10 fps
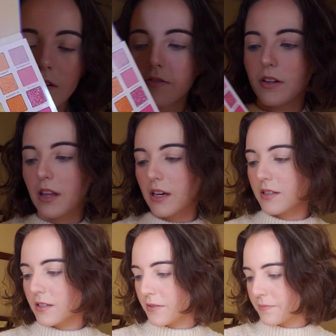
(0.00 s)
for
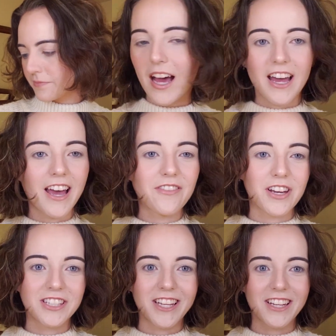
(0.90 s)
this. I have
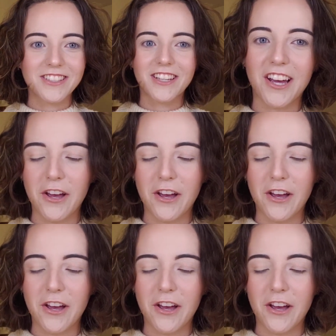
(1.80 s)
ideas.